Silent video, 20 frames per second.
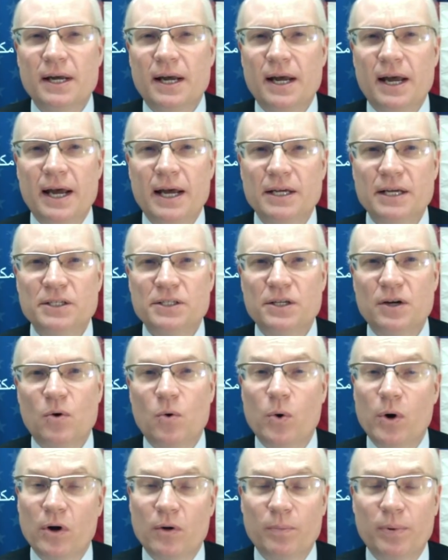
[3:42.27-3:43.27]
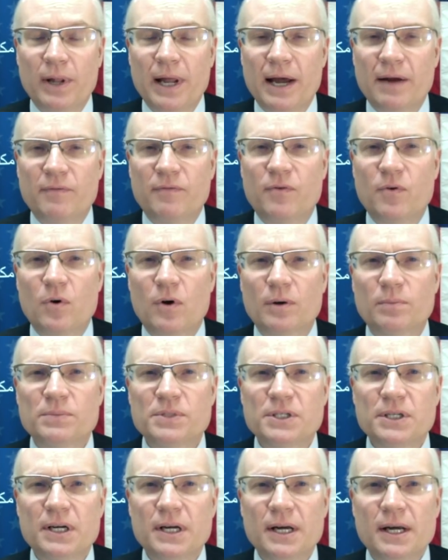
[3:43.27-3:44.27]
has uh, oil
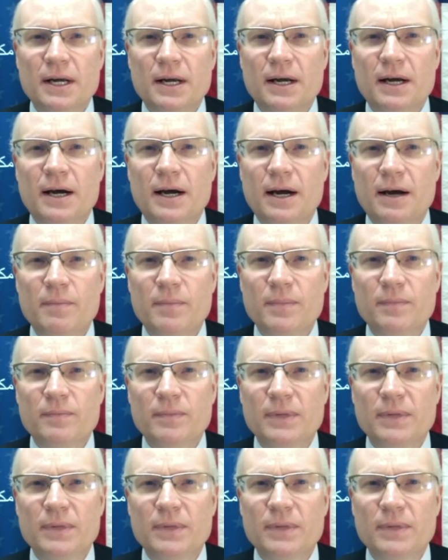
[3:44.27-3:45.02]
platforms. Um,